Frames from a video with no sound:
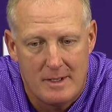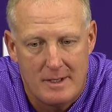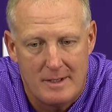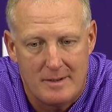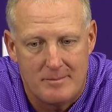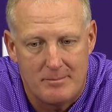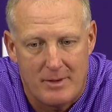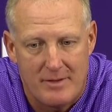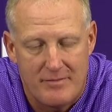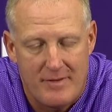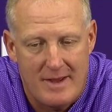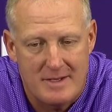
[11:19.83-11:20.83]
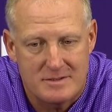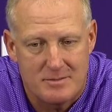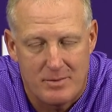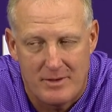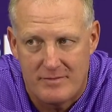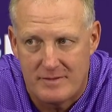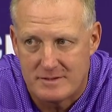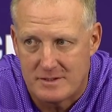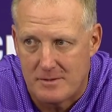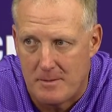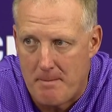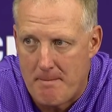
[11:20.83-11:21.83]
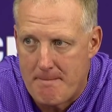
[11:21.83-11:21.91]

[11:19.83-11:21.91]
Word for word: um, play fast and play physical.